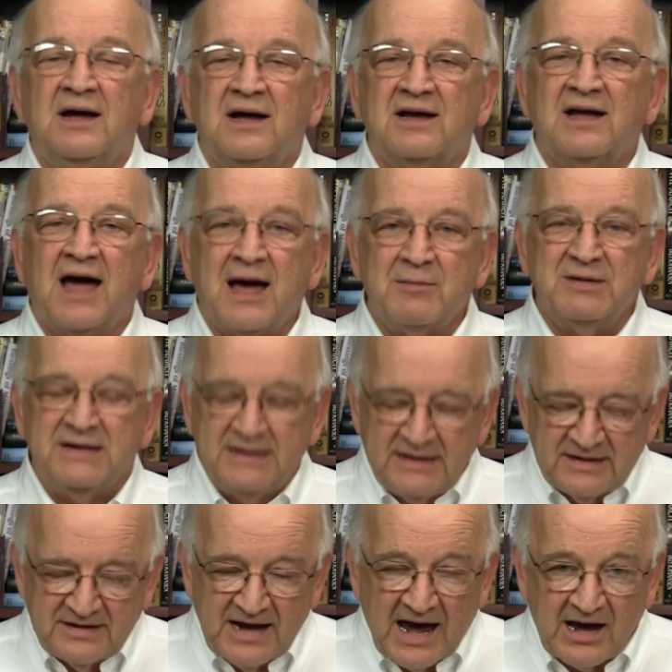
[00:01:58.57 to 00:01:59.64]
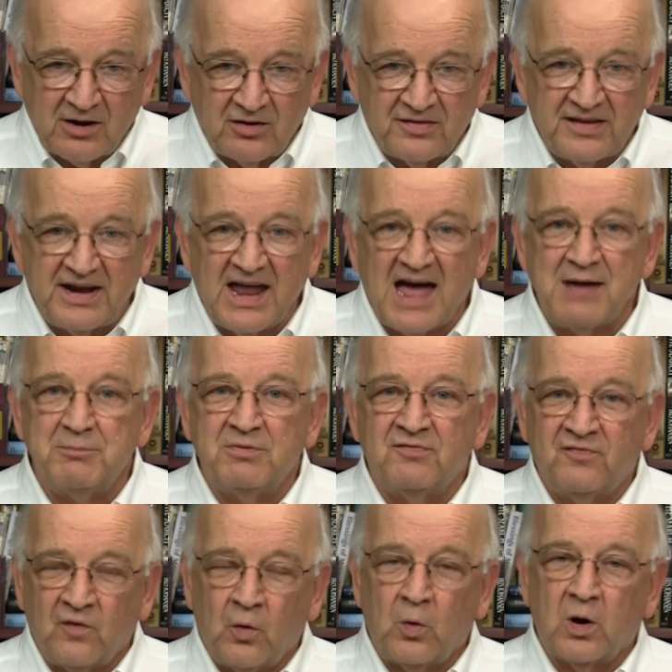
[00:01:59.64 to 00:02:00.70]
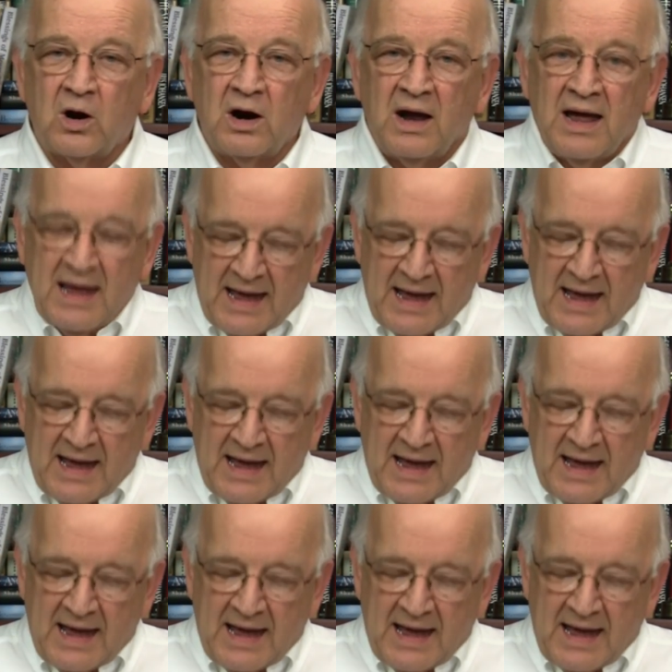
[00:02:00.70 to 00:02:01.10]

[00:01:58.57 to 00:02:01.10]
a comedy entitled The Night Before,